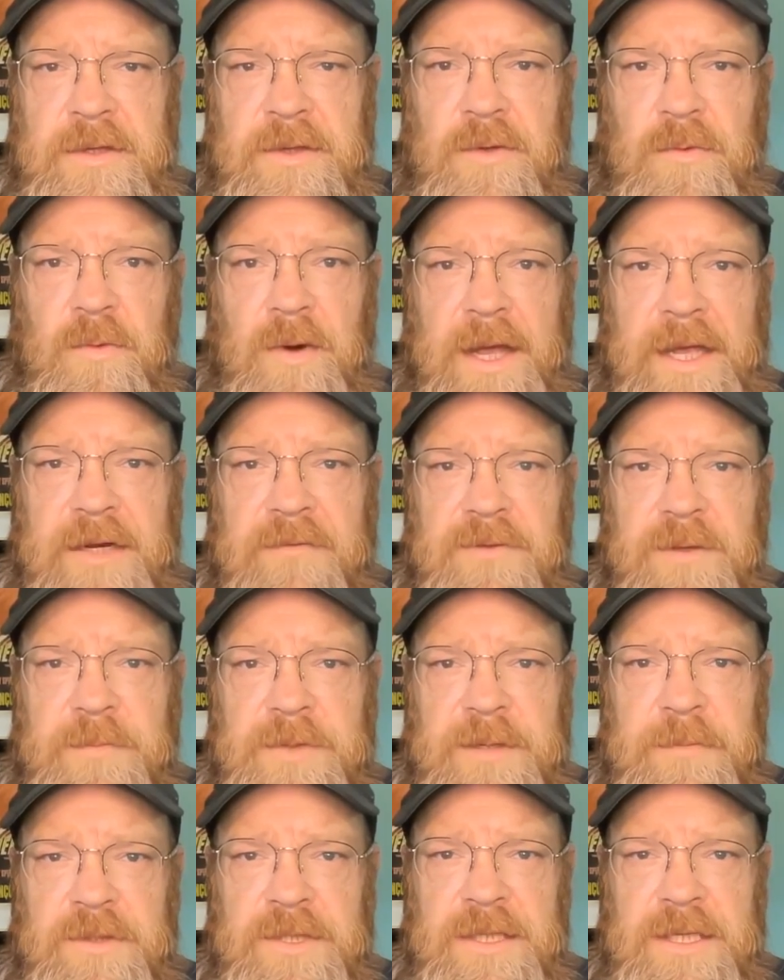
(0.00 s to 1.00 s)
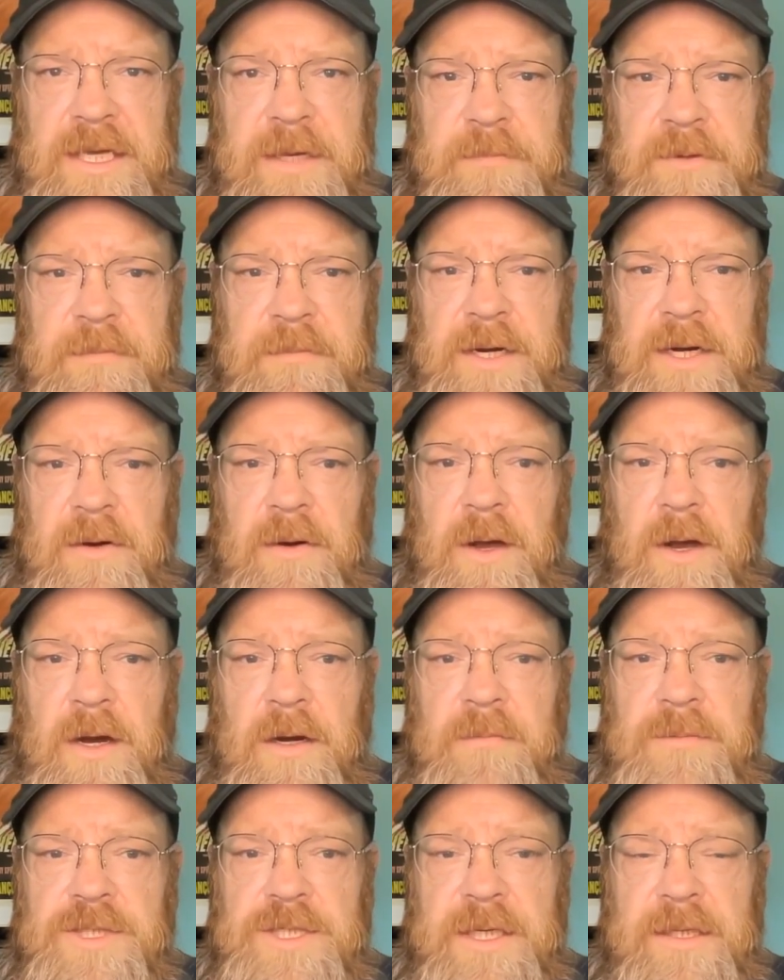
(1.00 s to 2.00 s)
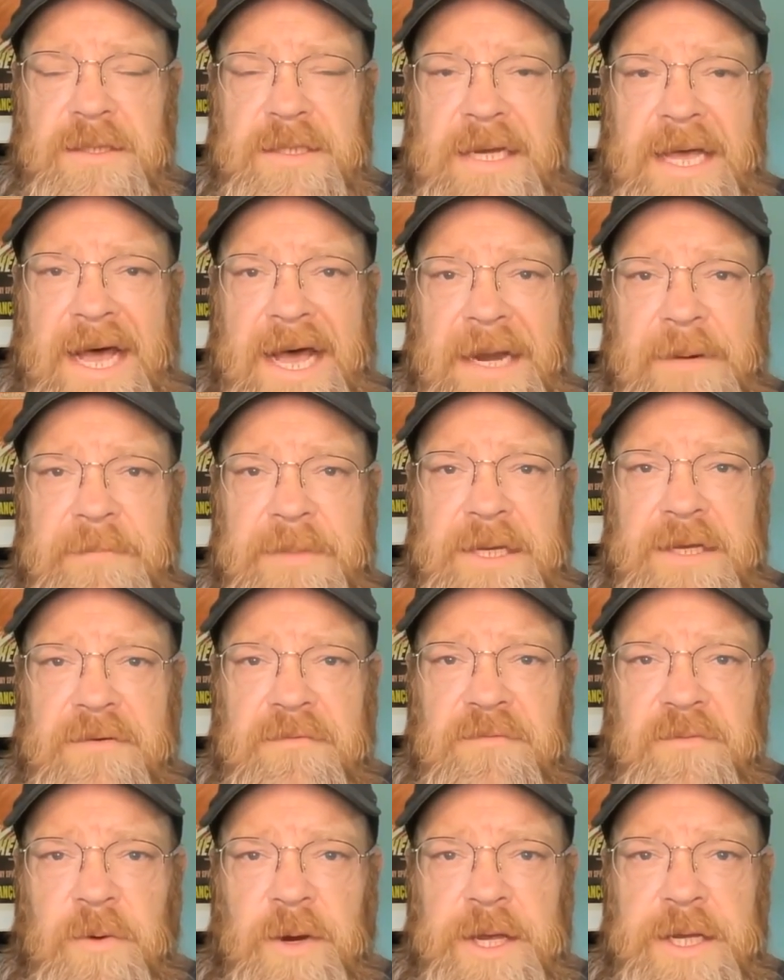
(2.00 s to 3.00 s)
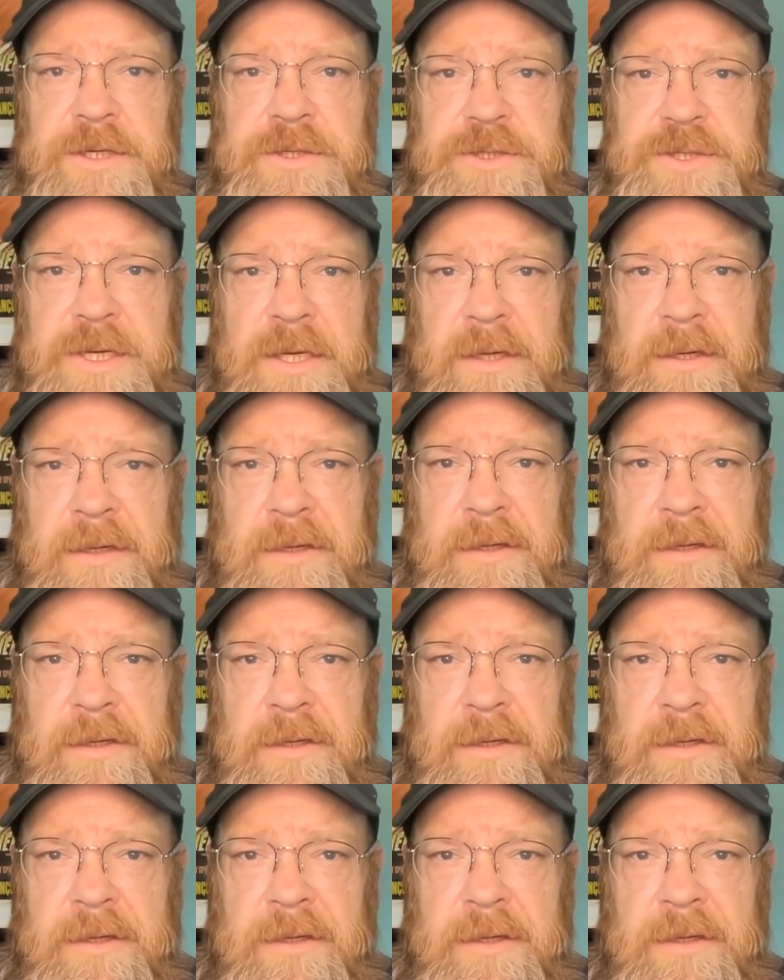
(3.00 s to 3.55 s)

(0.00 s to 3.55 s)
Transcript: The right of the people to keep and bear arms shall not be infringed.